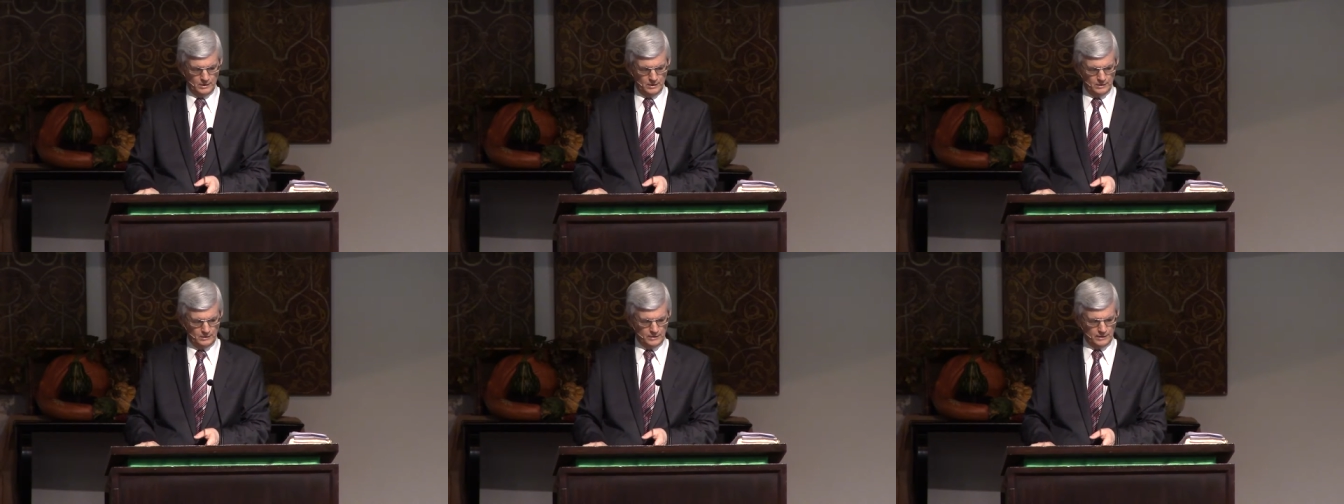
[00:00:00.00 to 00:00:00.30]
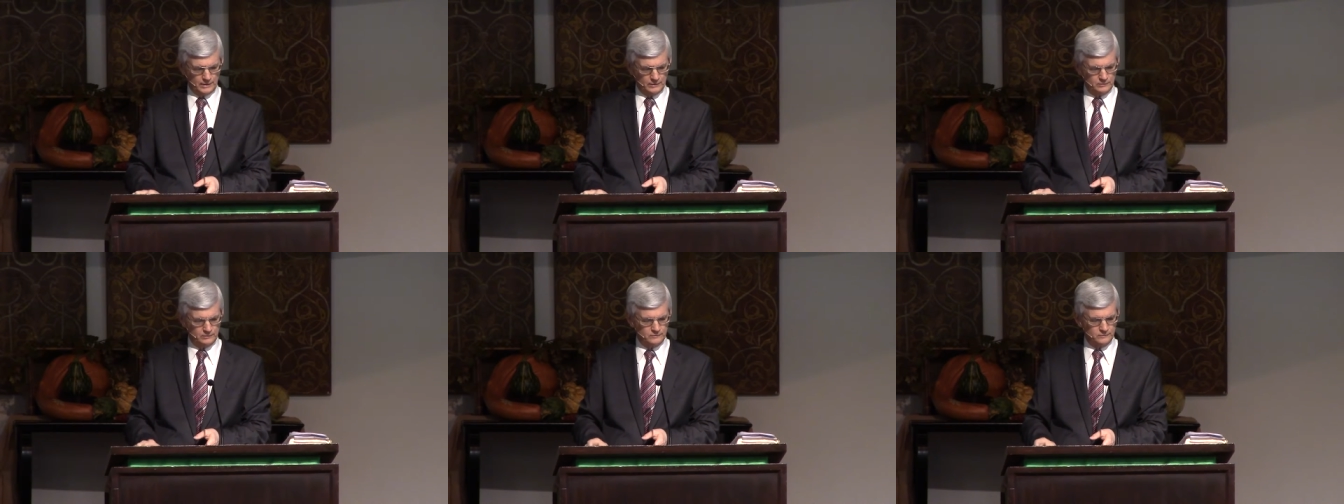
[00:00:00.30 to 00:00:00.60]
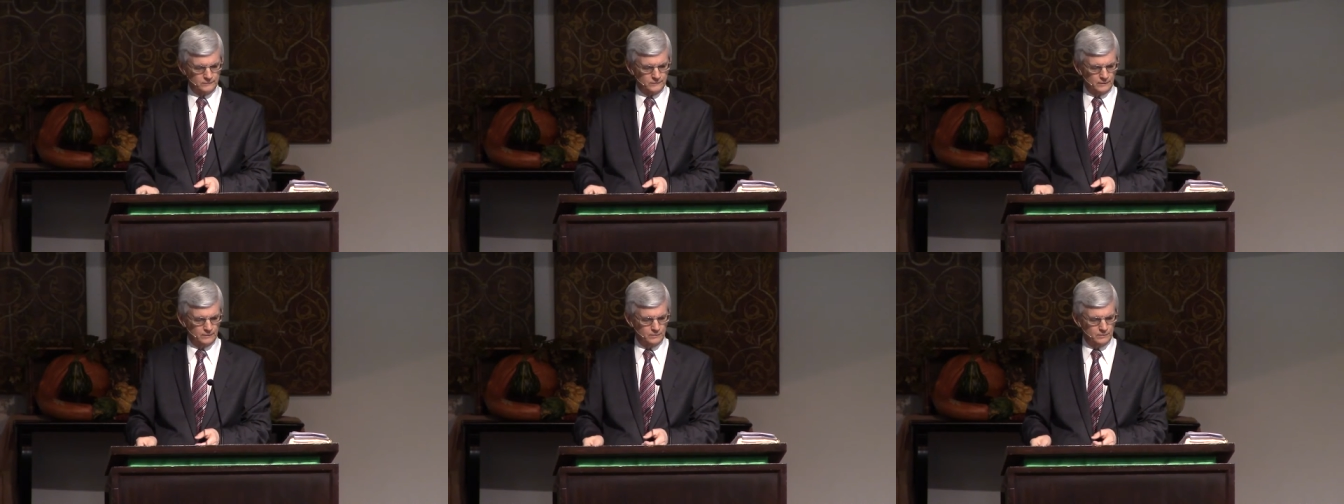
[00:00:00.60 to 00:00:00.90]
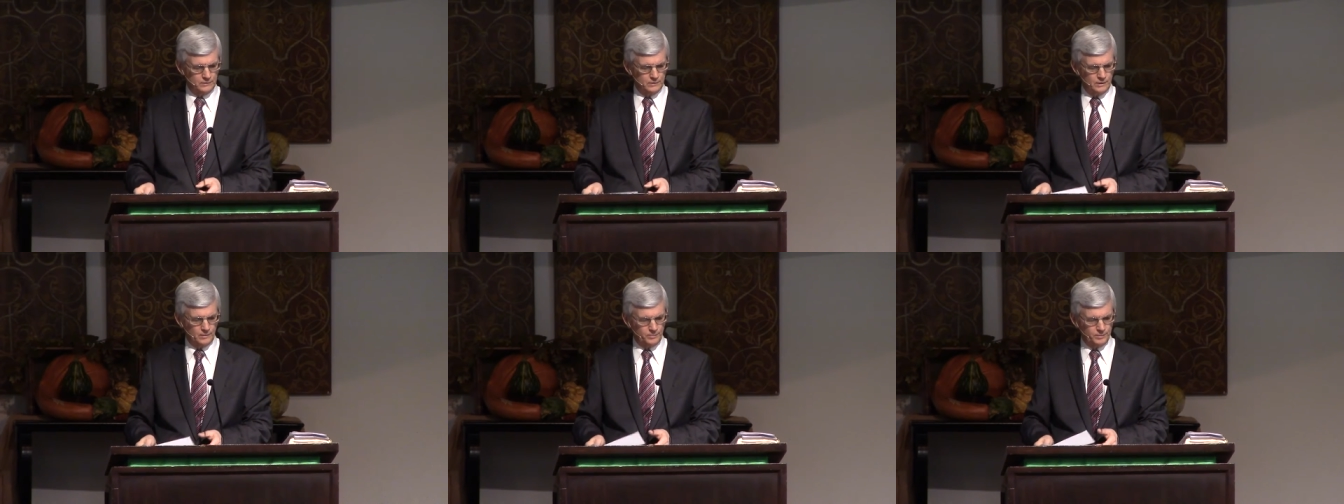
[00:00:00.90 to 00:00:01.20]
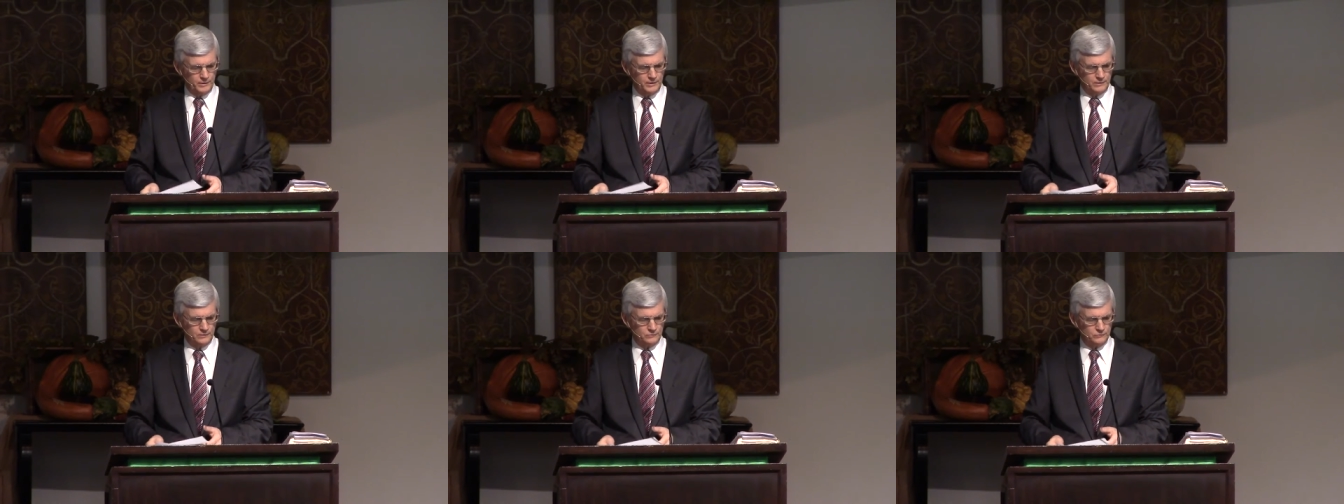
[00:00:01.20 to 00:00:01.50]
That
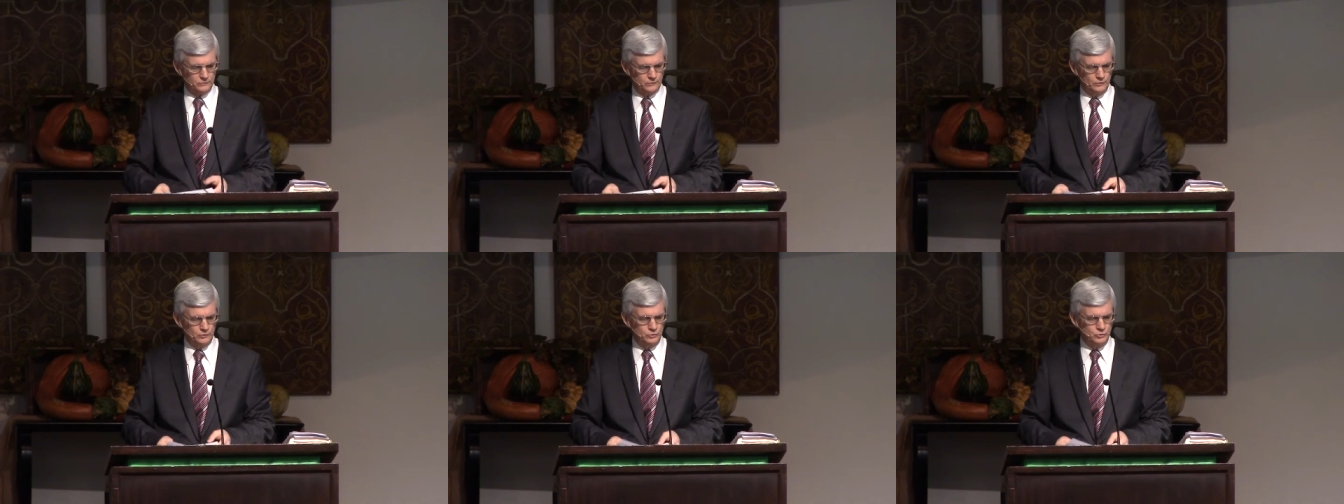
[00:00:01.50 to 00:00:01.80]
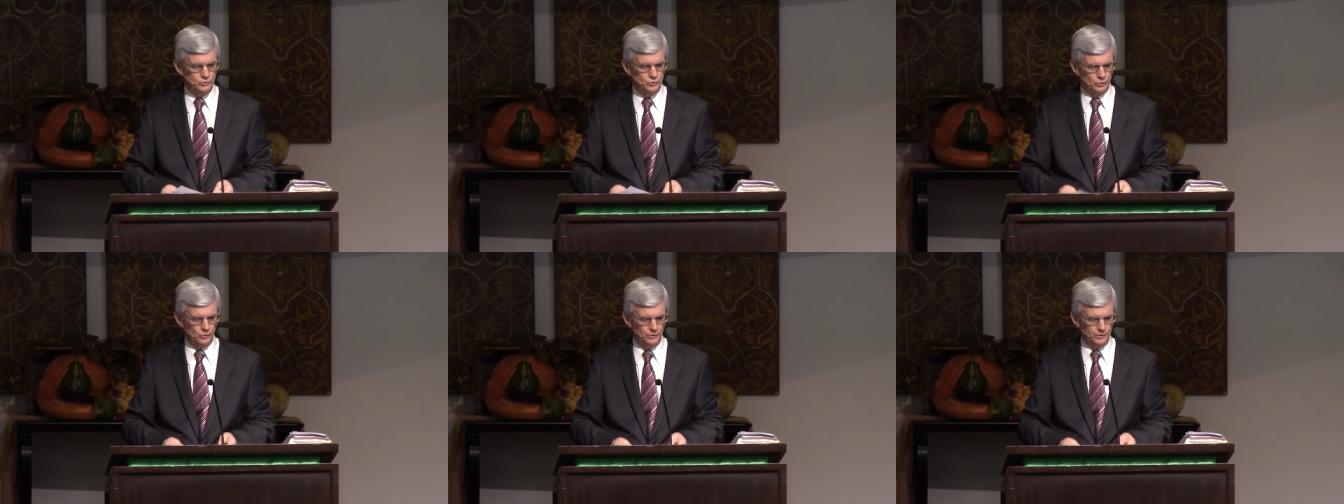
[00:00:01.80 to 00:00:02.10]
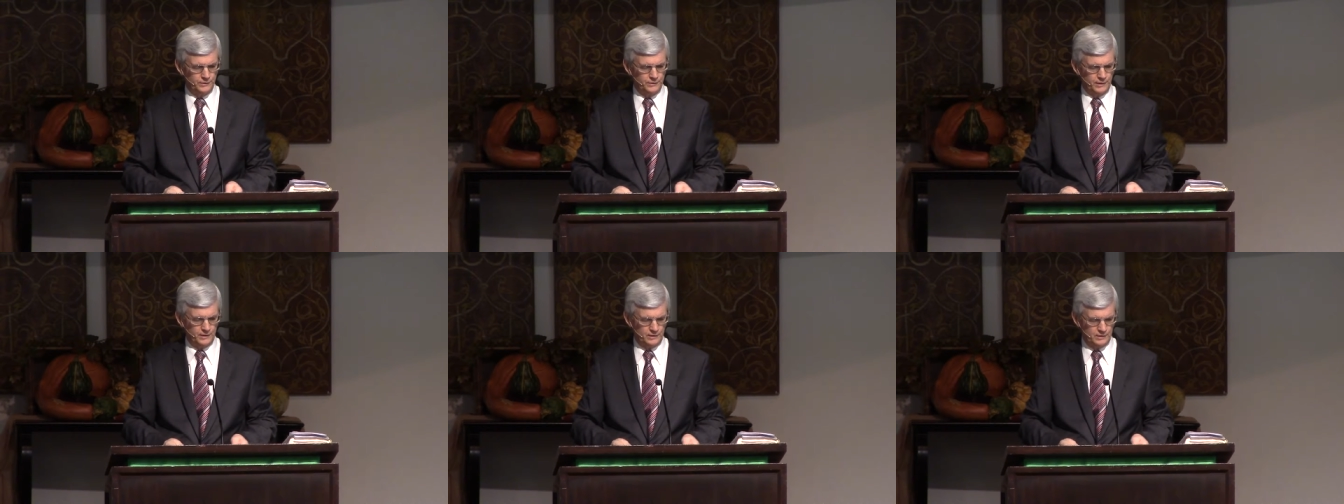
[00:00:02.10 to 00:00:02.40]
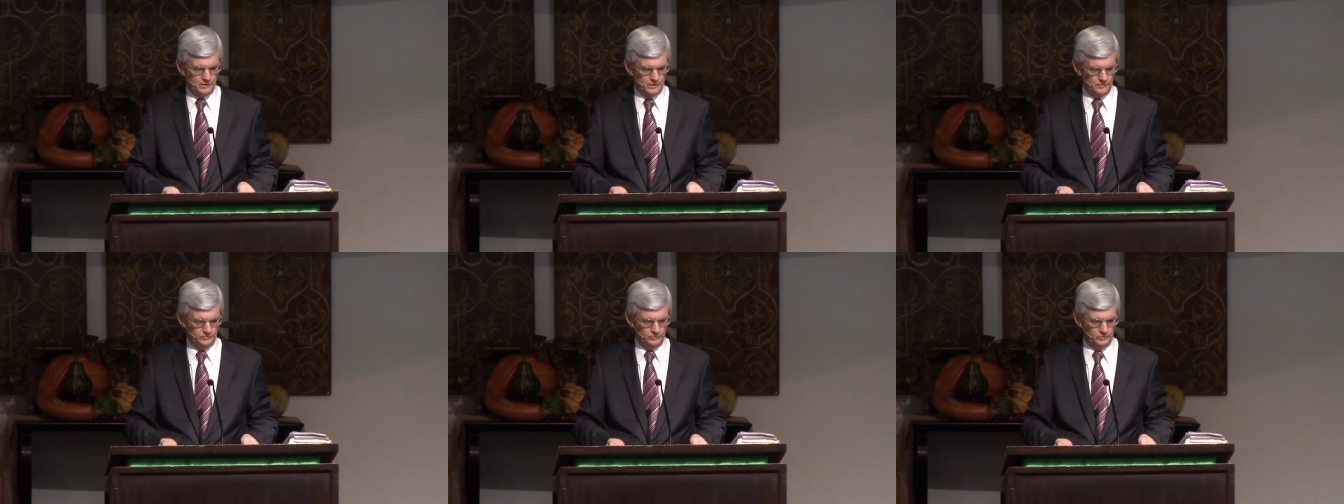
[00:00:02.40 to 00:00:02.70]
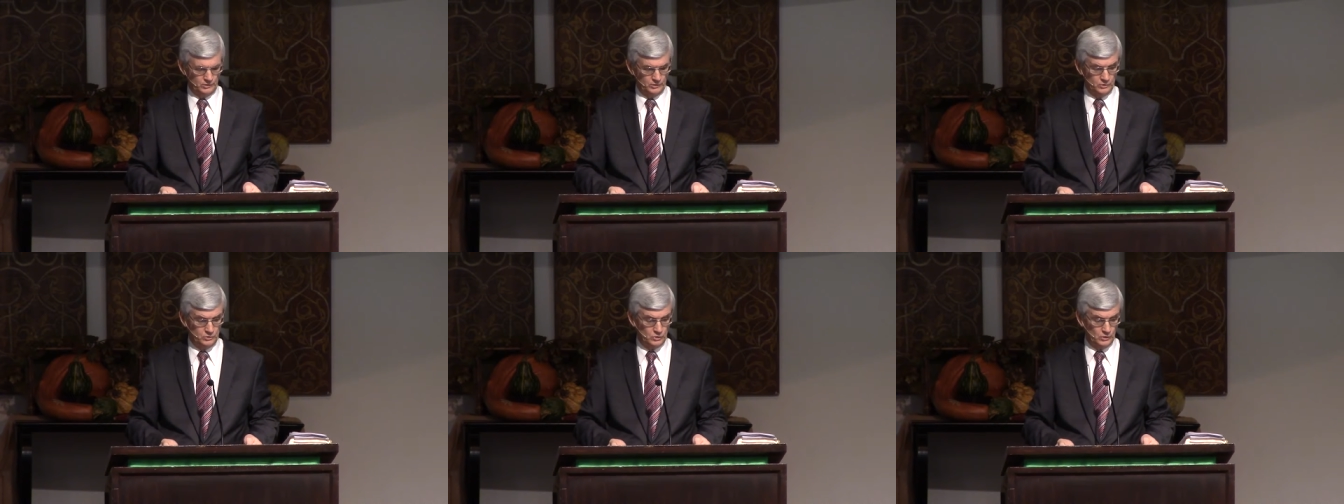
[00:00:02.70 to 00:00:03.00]
serendipitous joy that comes
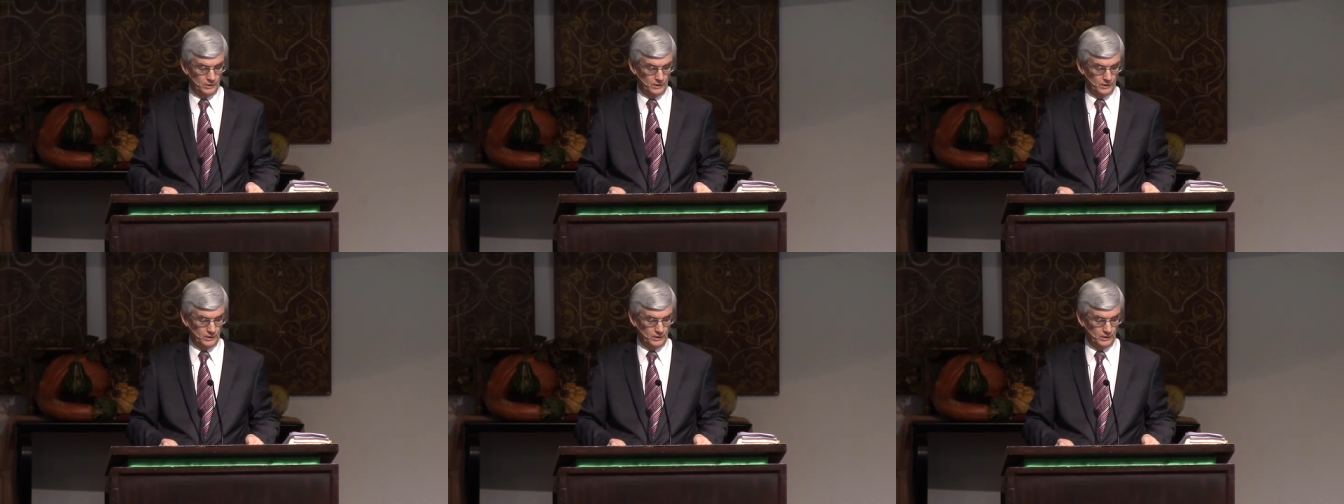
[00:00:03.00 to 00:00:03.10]
into